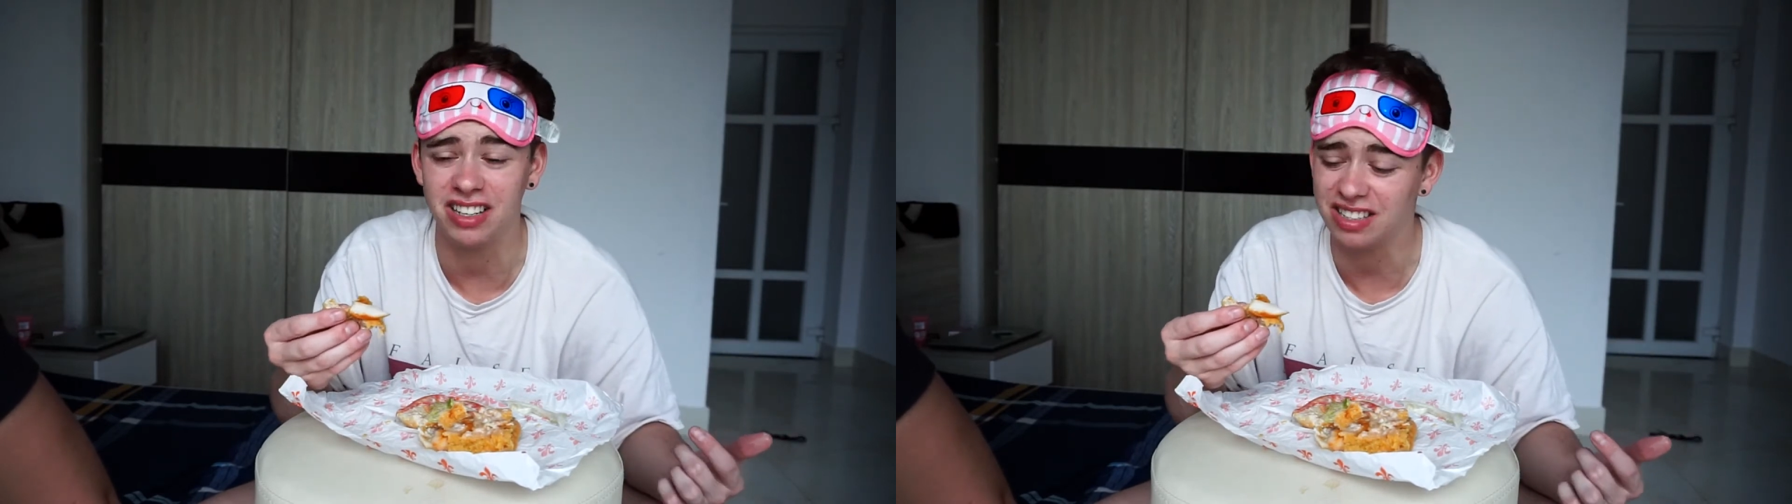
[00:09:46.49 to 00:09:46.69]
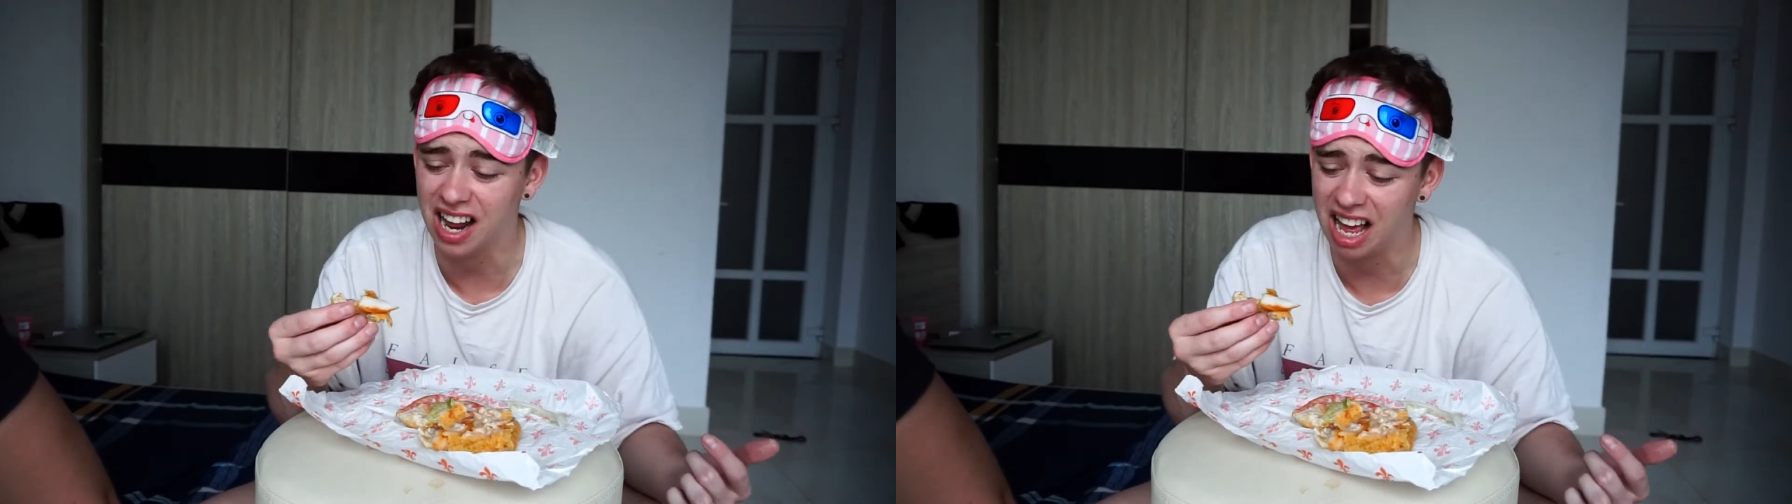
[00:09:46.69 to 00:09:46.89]

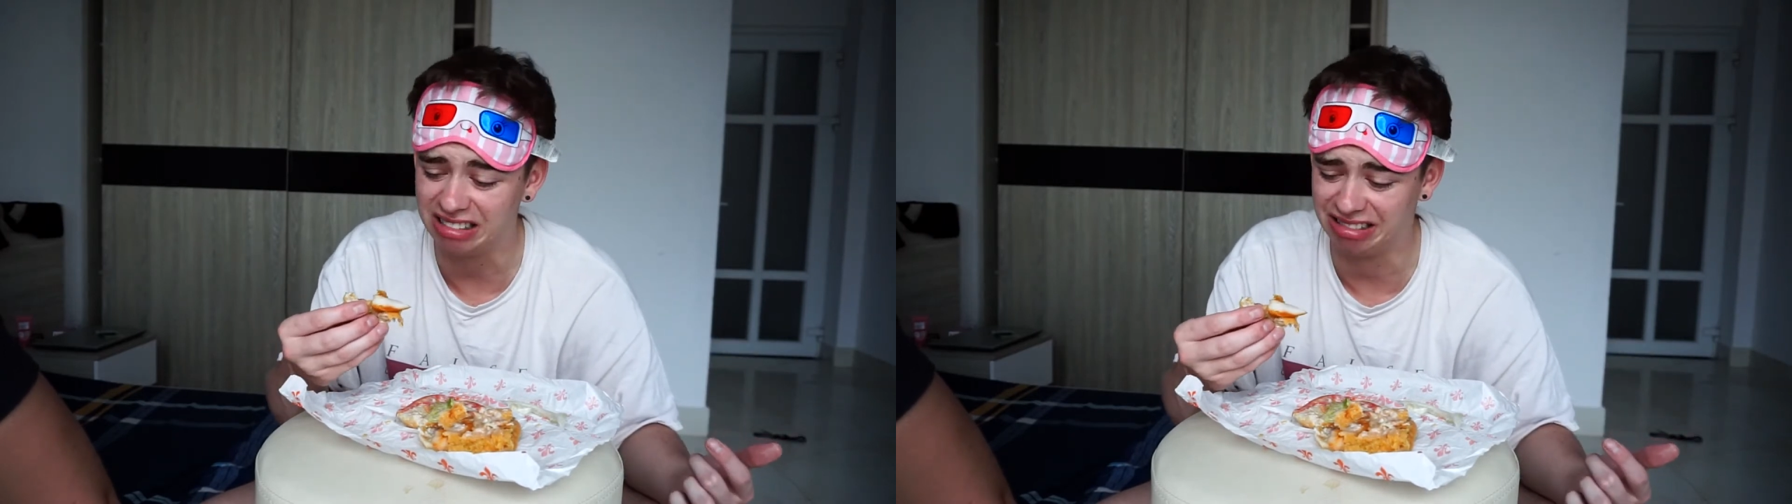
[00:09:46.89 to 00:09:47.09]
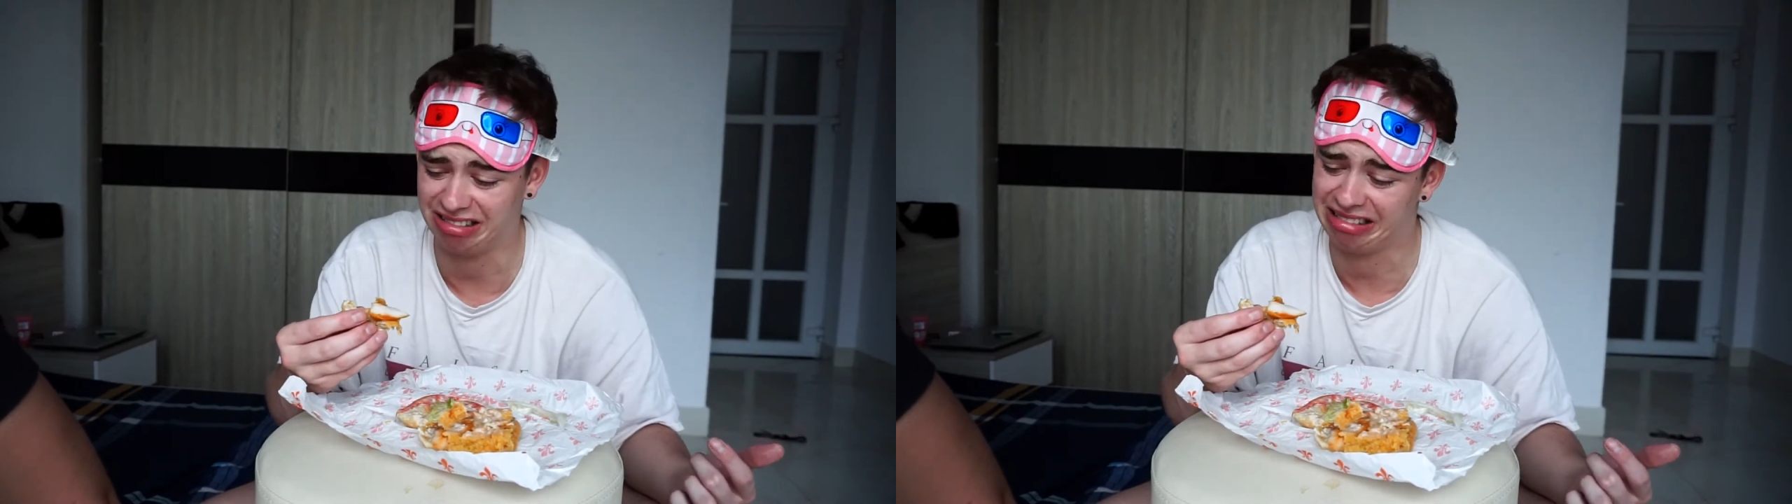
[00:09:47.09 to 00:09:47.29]
it's like,
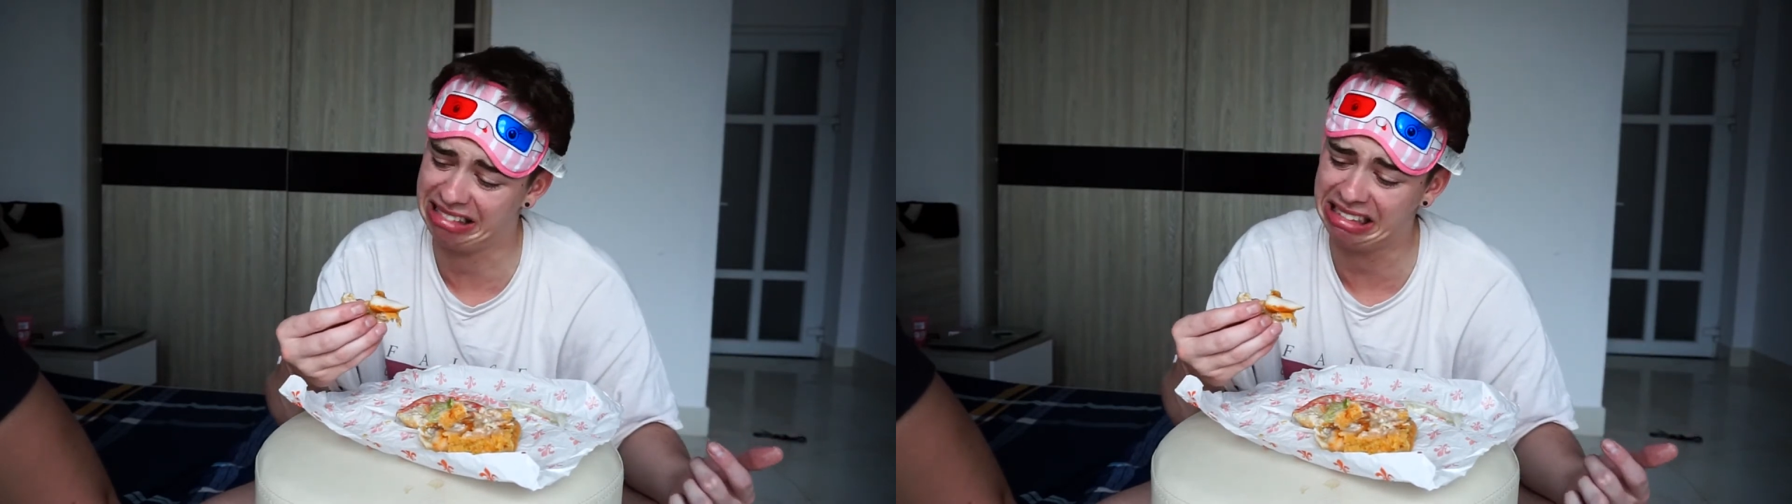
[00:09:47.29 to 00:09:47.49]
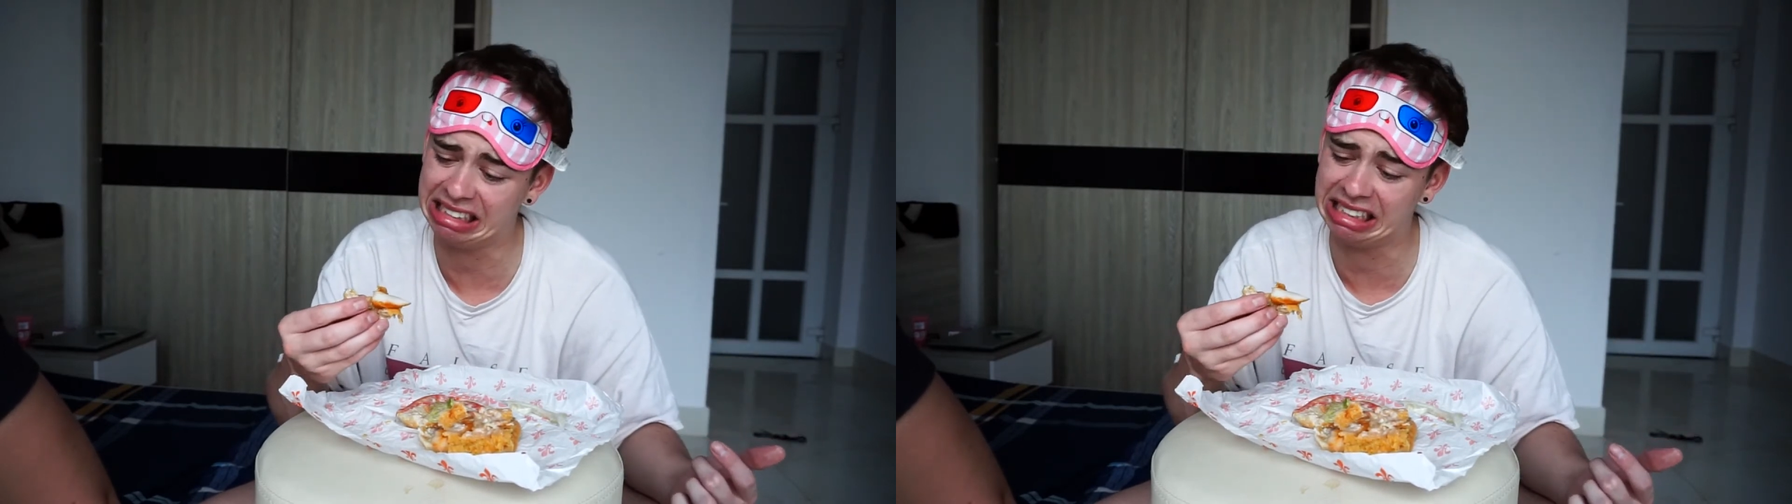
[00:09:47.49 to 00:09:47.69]

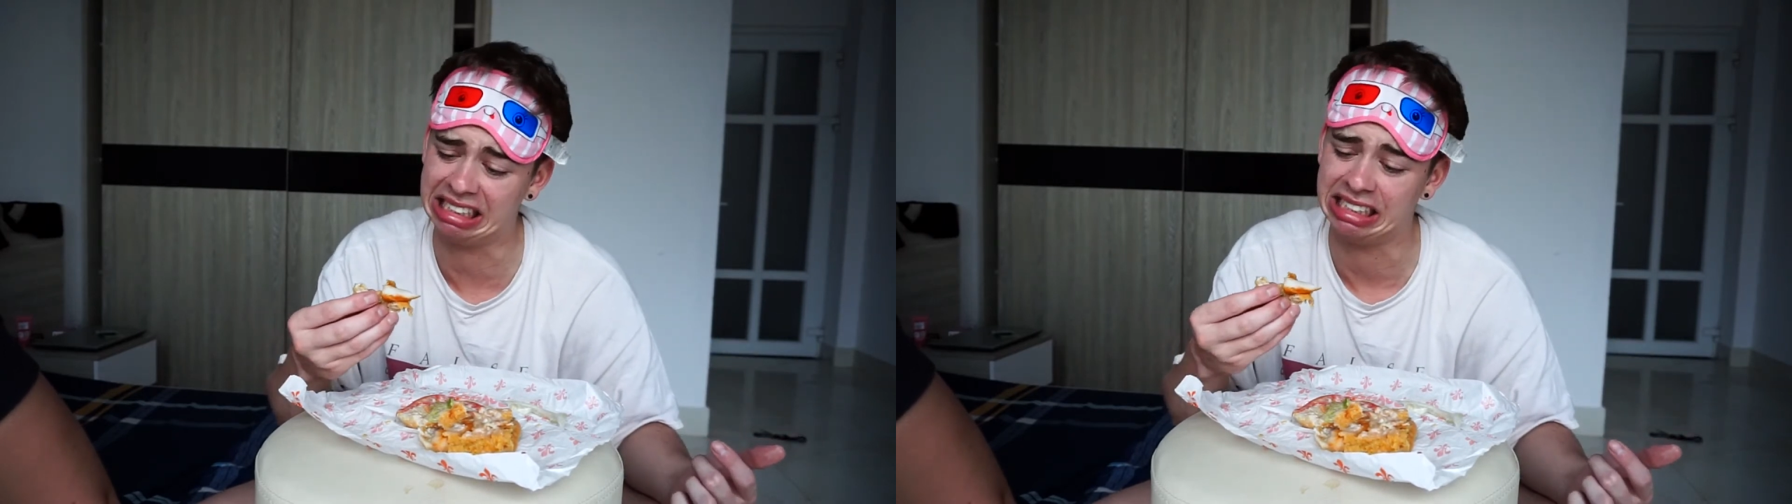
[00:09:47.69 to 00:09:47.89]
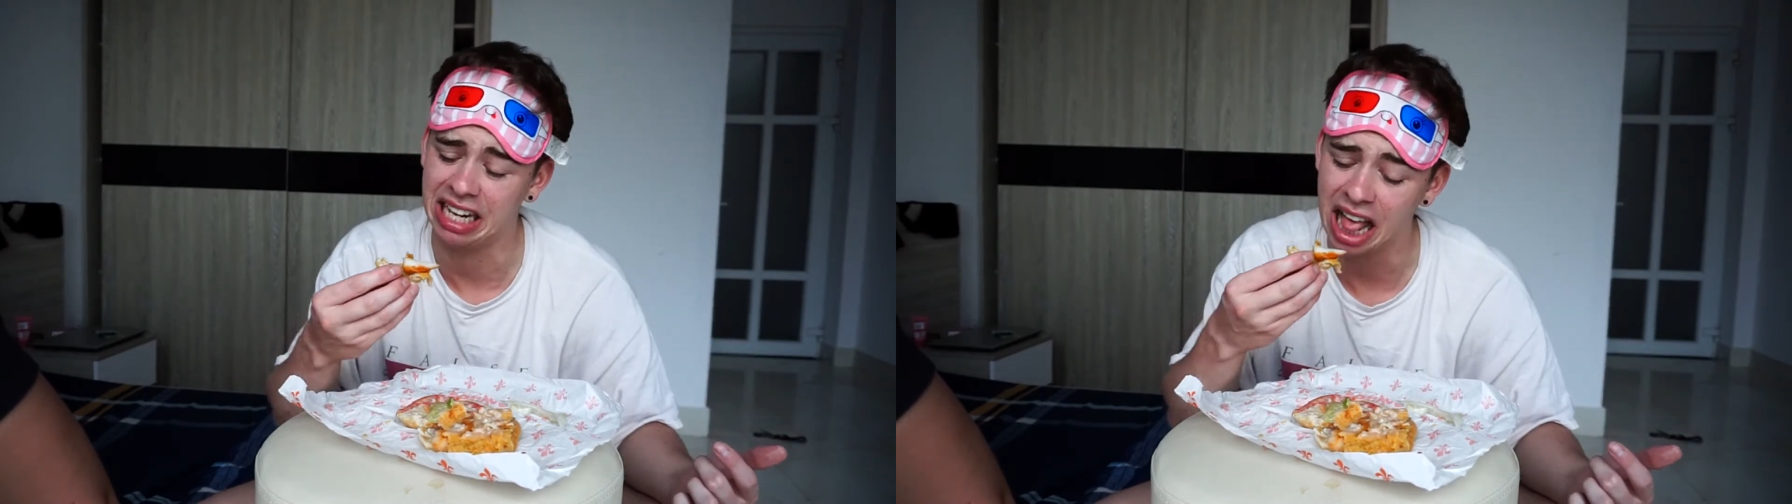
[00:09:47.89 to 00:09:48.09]
ugh.